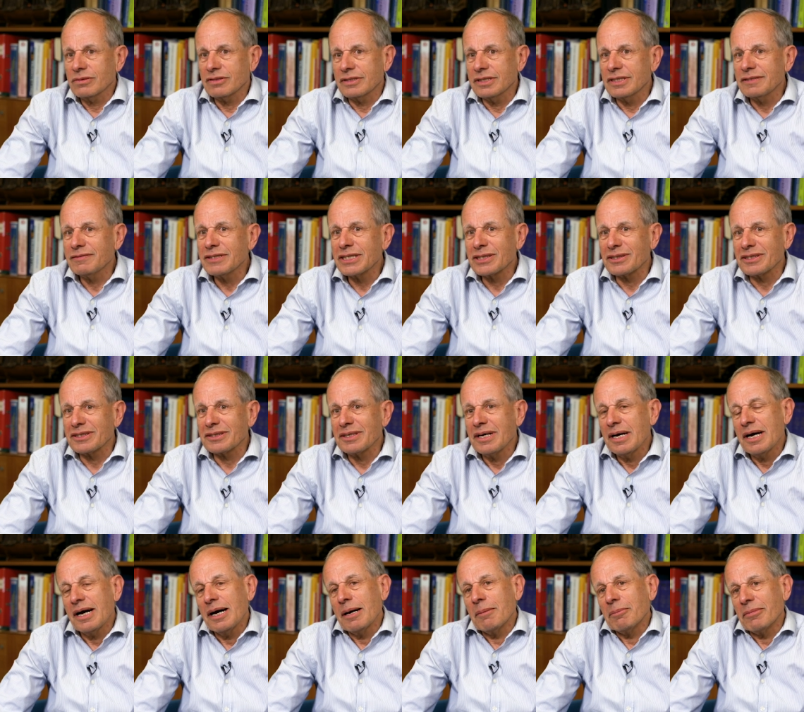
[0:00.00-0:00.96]
was difficult,
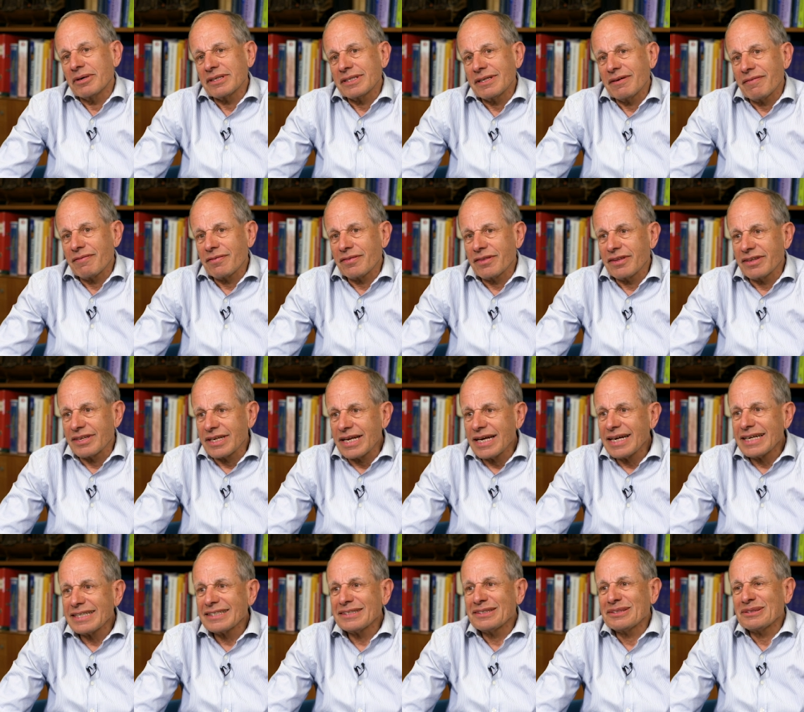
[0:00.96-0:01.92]
but after
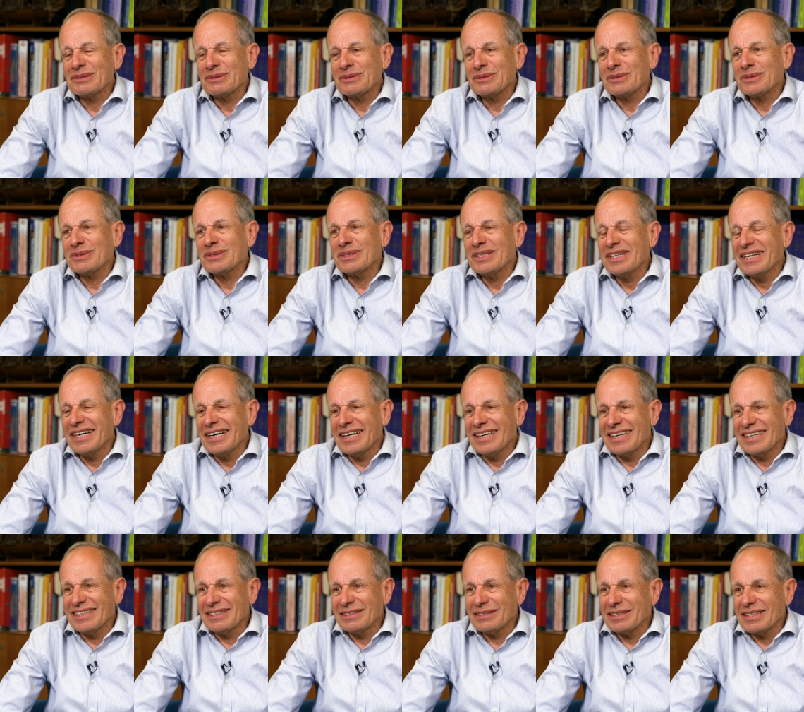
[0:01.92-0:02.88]
that. Uh,
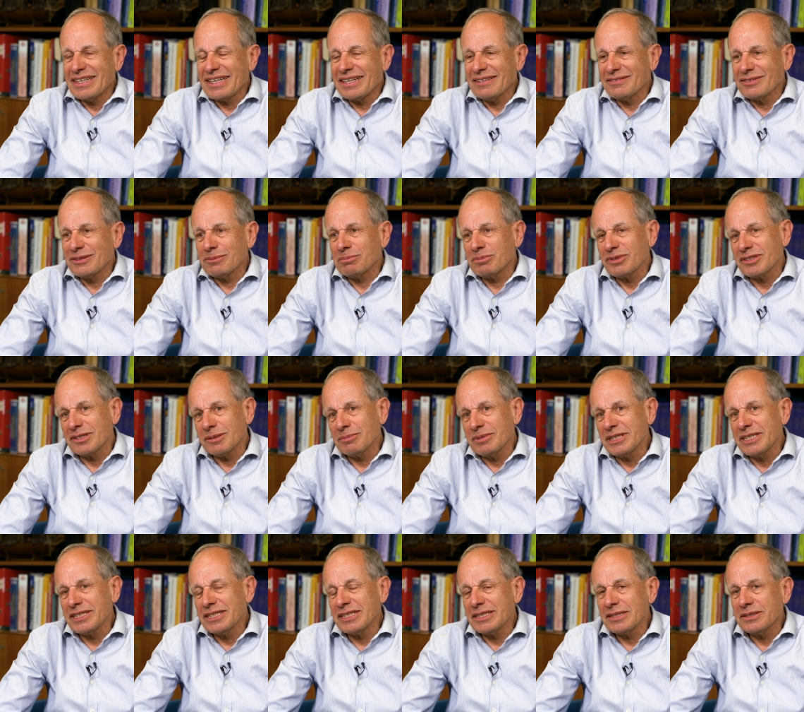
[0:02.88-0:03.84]
I have the
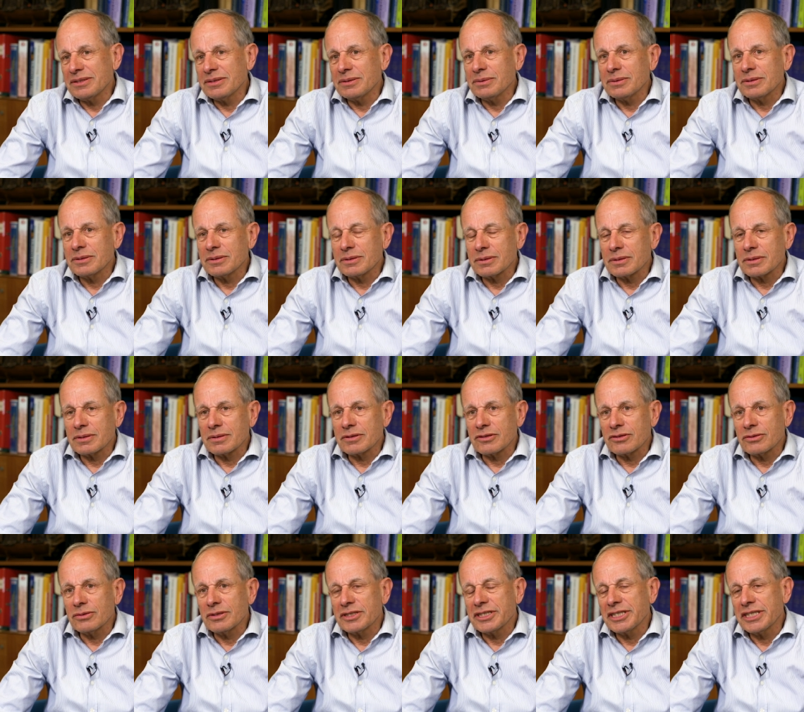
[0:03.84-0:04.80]
possibility to, to
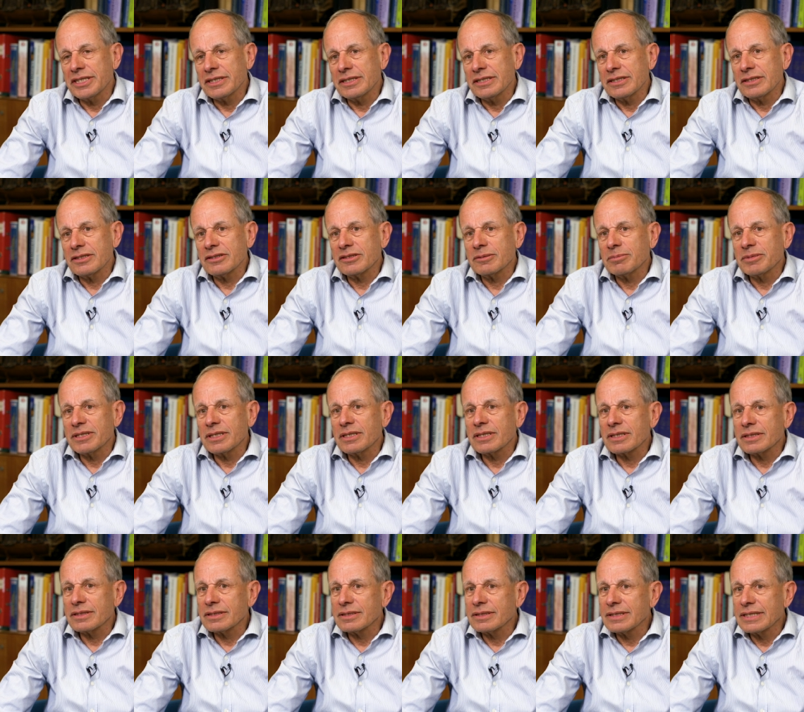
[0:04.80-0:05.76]
consult here in the
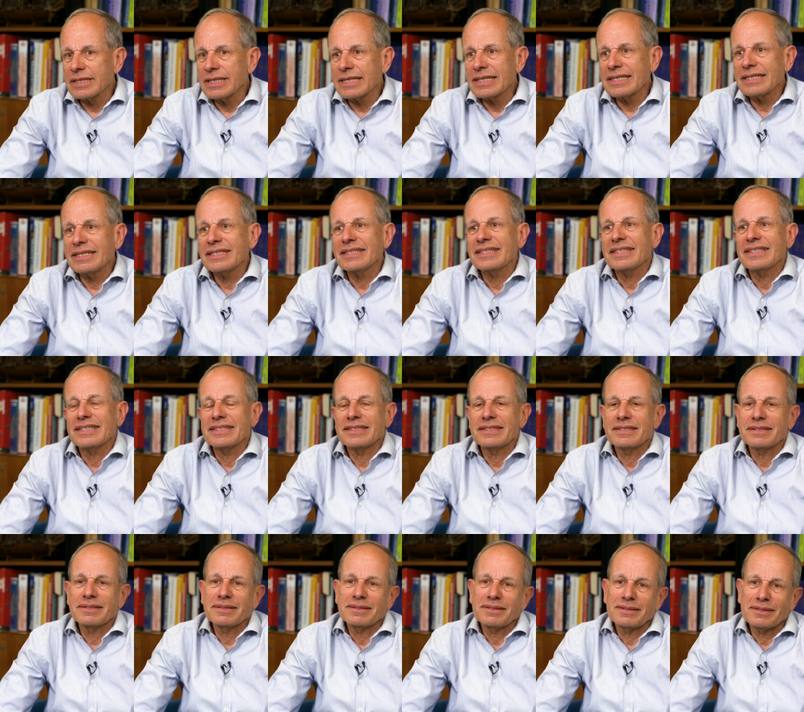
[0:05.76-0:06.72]
hospital cantonal and
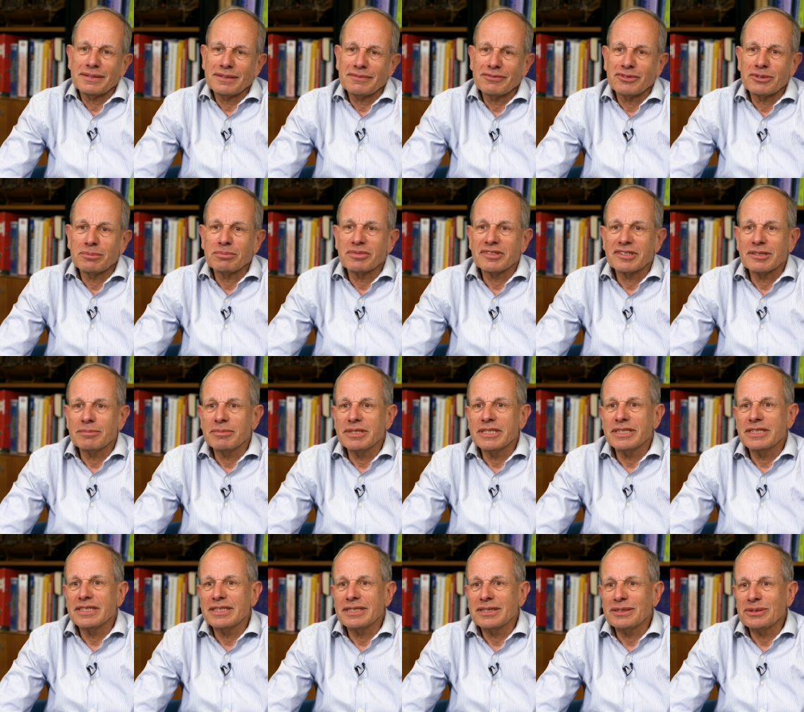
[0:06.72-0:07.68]
uh, the
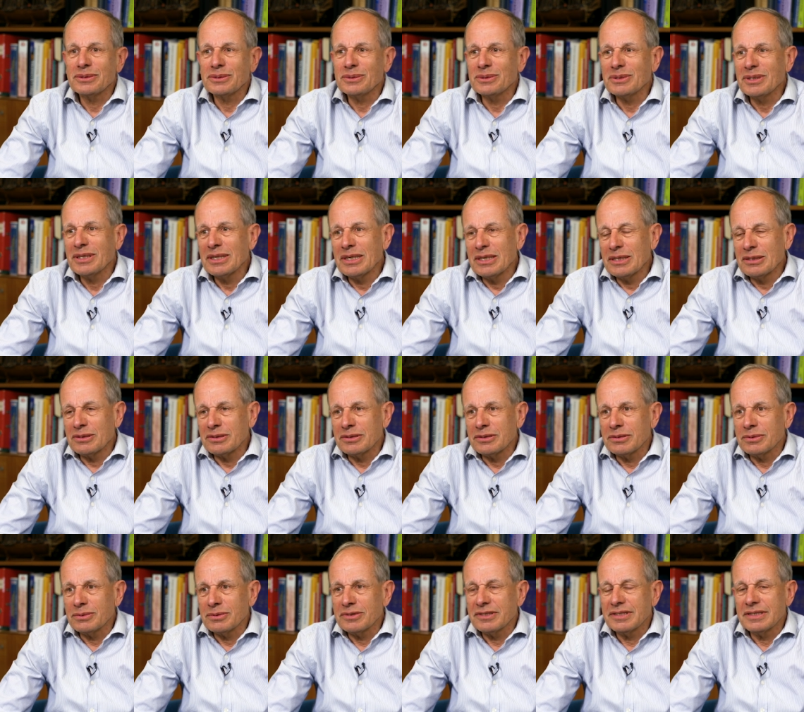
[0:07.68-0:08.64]
possibility to,
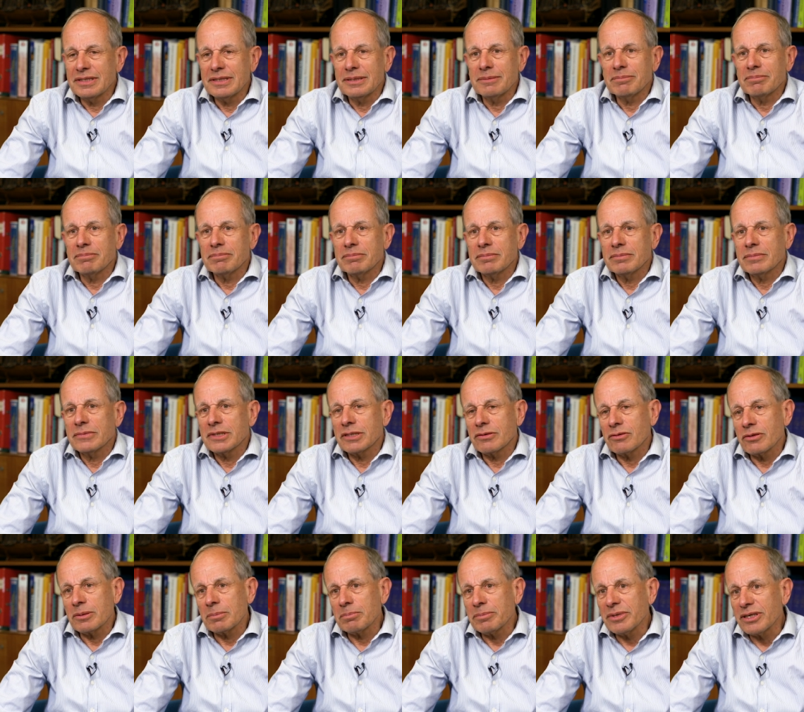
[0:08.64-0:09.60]
to see
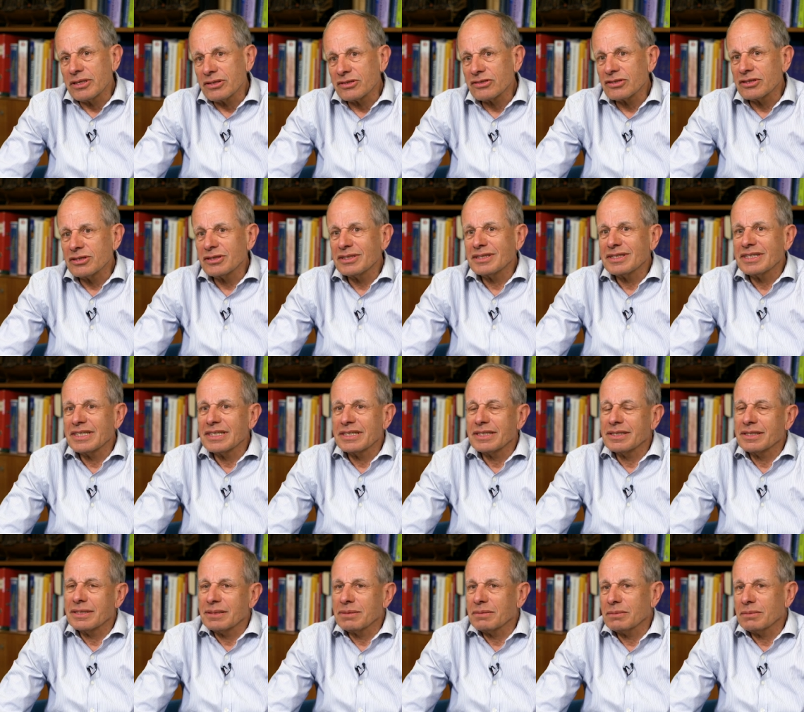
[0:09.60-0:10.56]
several person and I